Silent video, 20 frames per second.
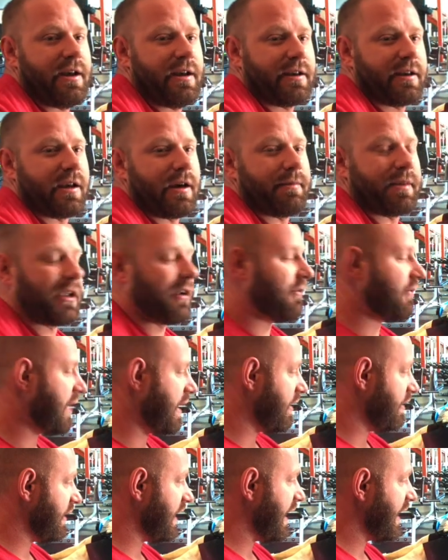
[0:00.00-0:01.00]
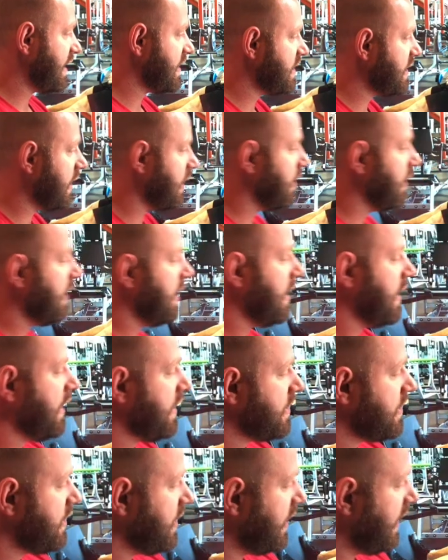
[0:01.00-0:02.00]
coming around like so.
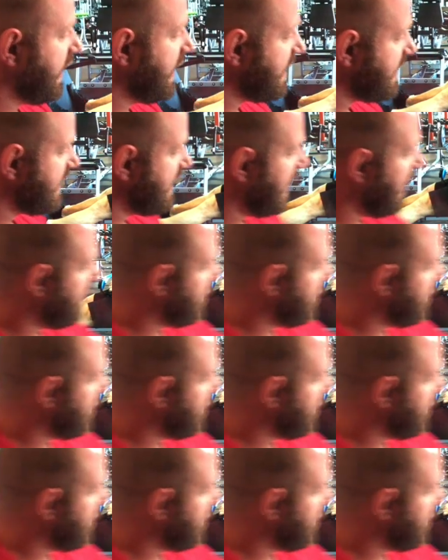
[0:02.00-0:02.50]
So you can see